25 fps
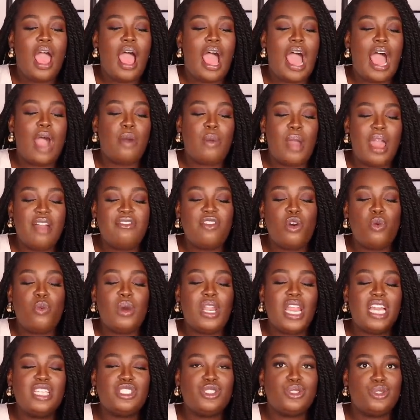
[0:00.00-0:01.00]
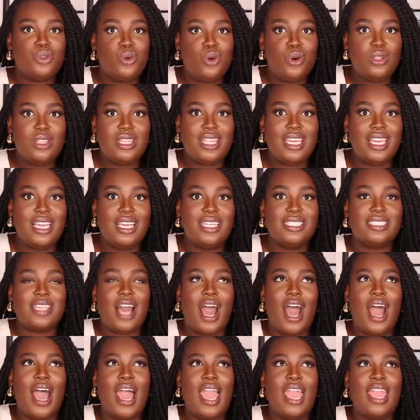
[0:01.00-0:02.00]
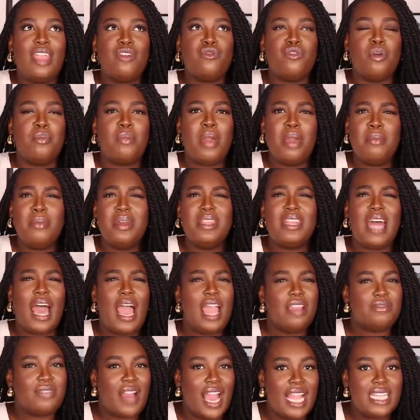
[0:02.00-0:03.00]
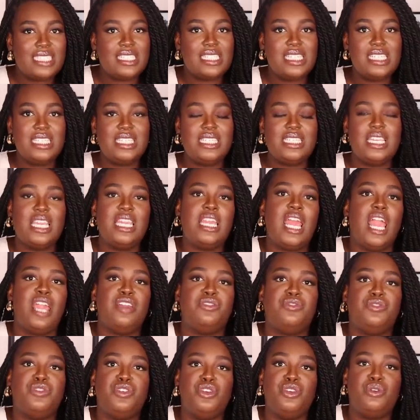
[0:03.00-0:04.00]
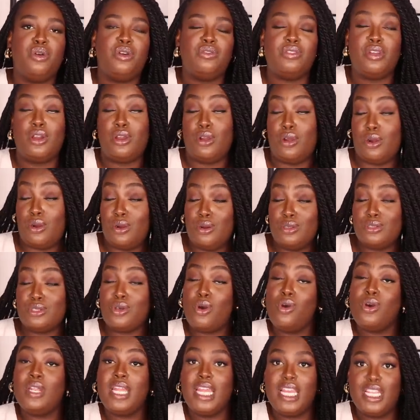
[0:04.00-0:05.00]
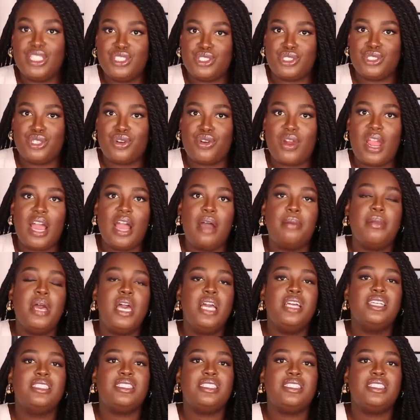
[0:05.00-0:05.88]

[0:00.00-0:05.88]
However, when I saw these, I remember that I've actually seen a few of the girls on Instagram